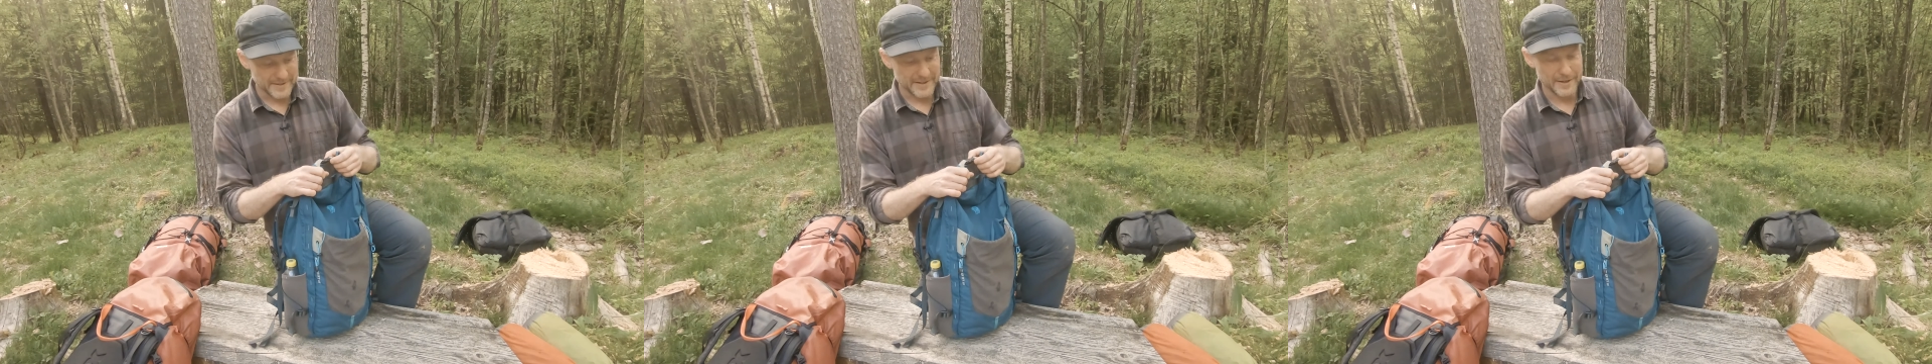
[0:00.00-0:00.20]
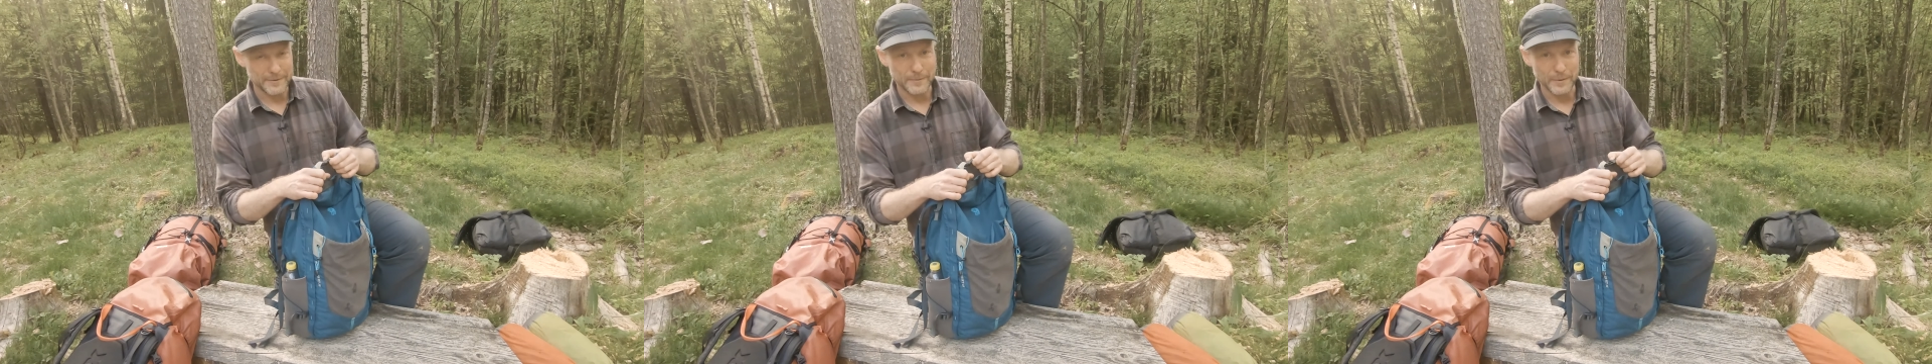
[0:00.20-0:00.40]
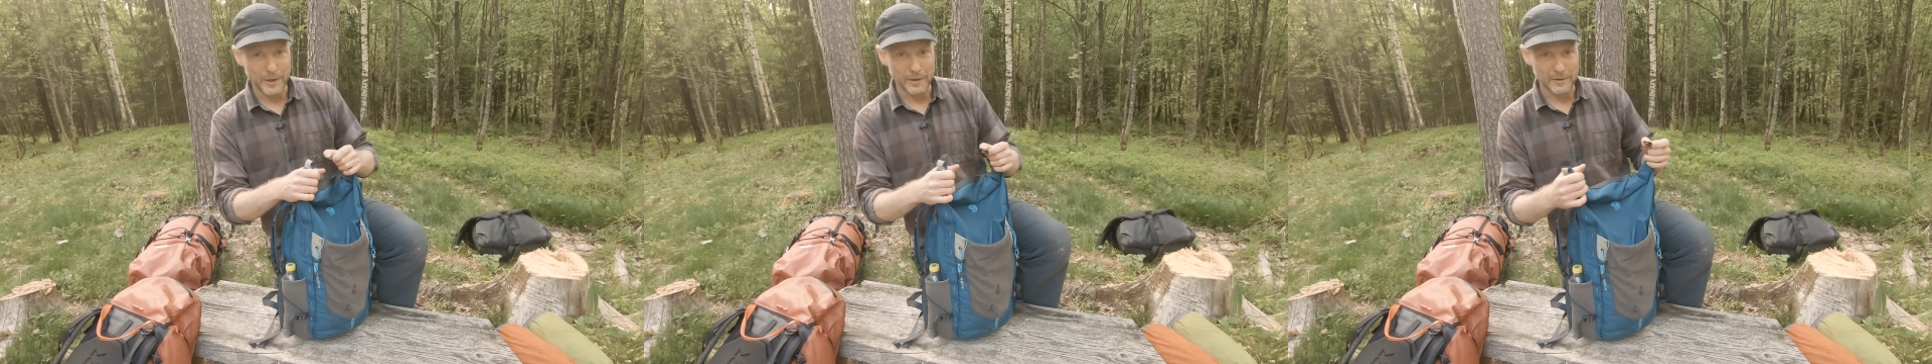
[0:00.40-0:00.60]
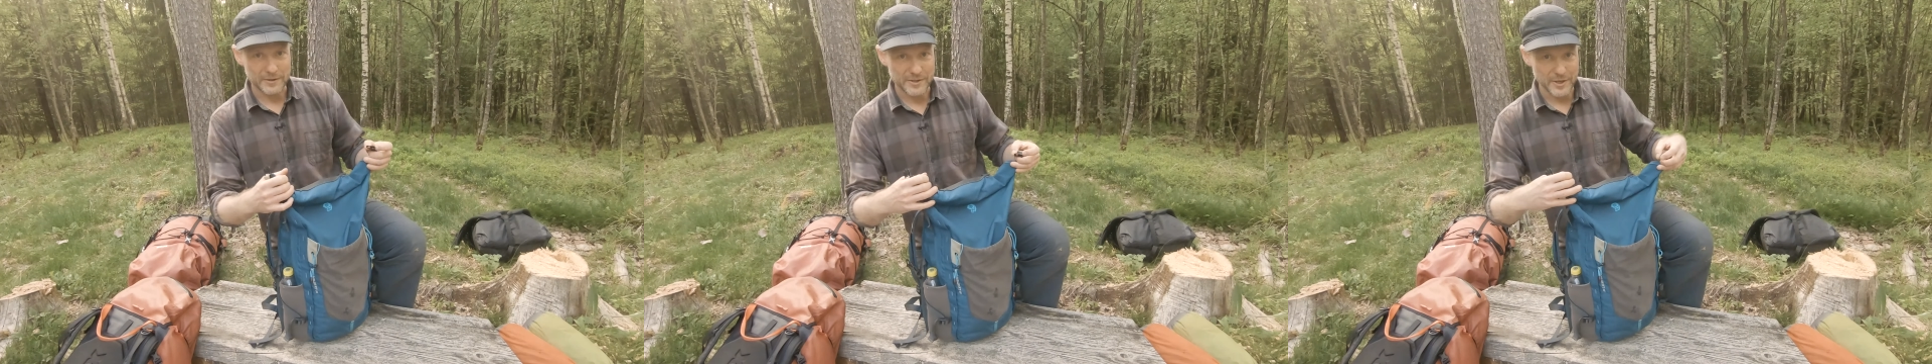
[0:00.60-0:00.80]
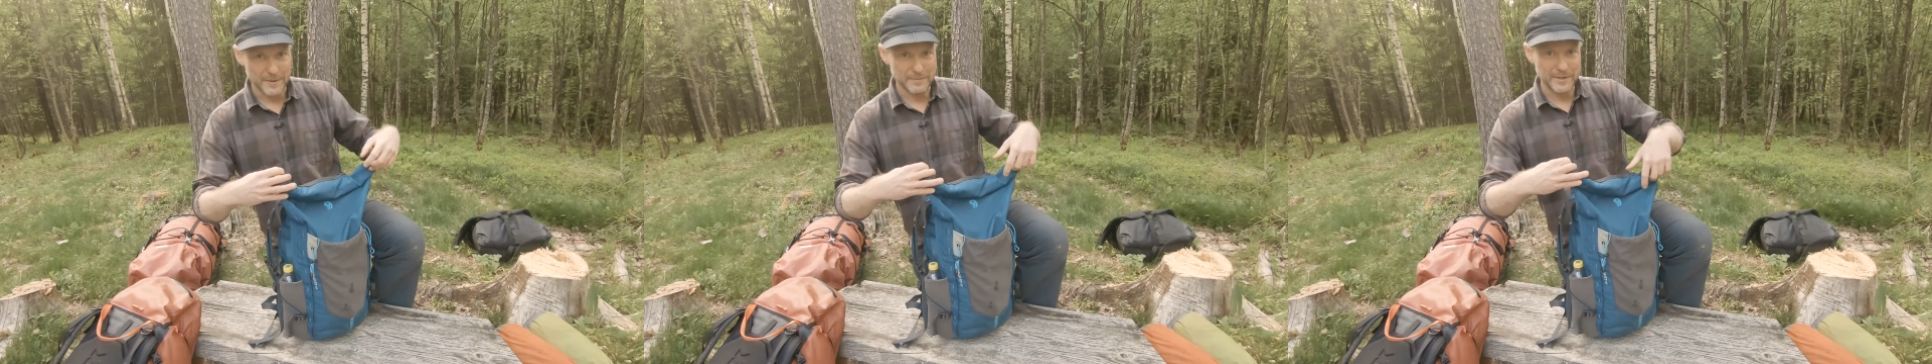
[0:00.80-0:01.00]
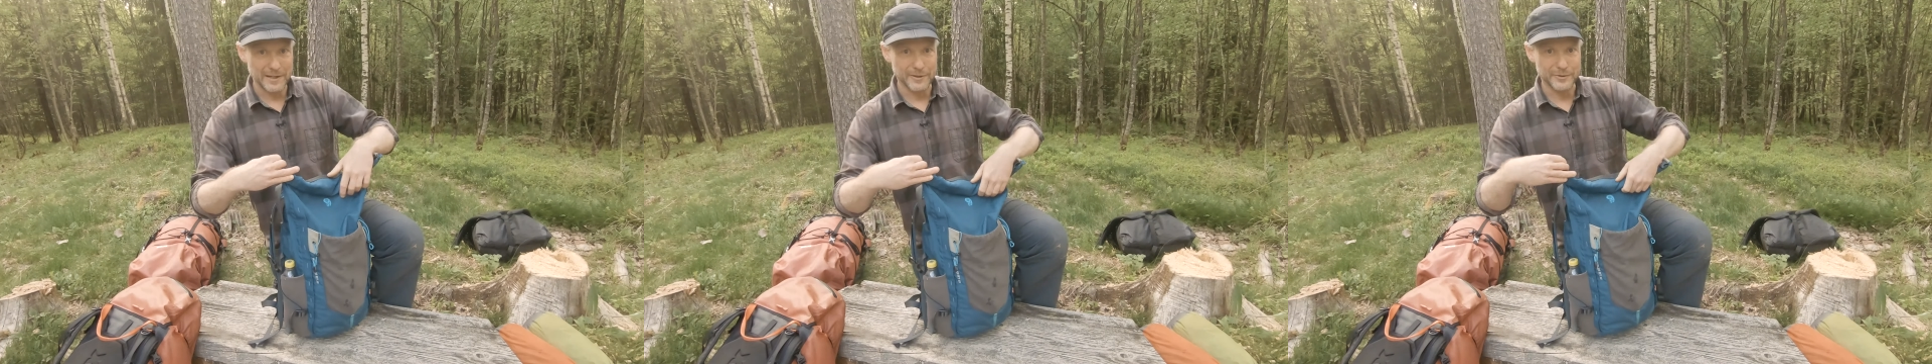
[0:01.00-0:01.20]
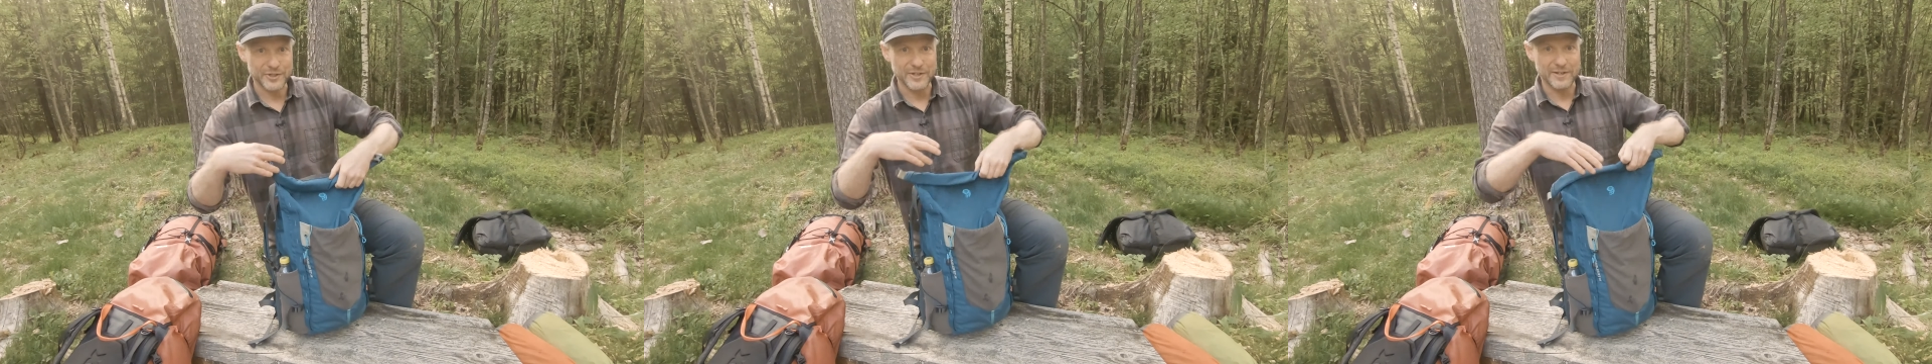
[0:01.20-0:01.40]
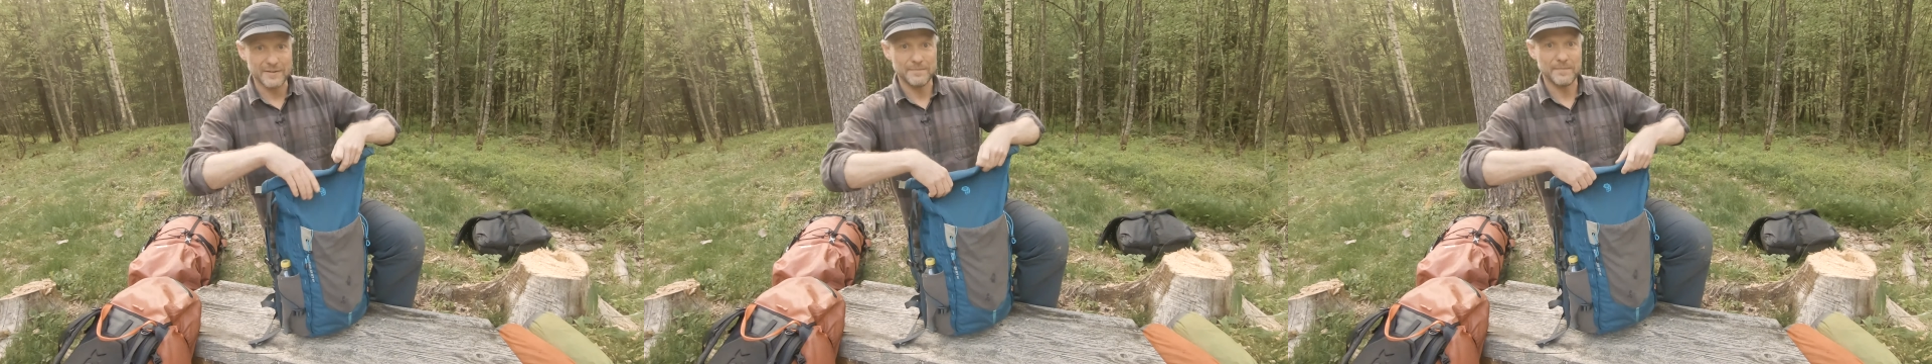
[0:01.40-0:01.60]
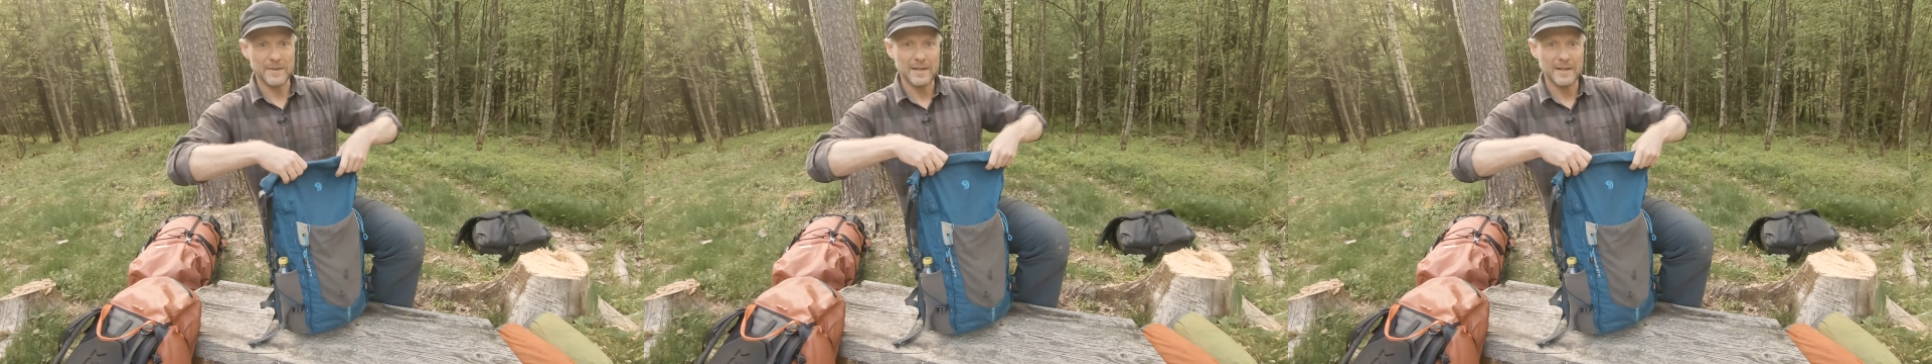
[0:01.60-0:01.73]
there's a roll top closure,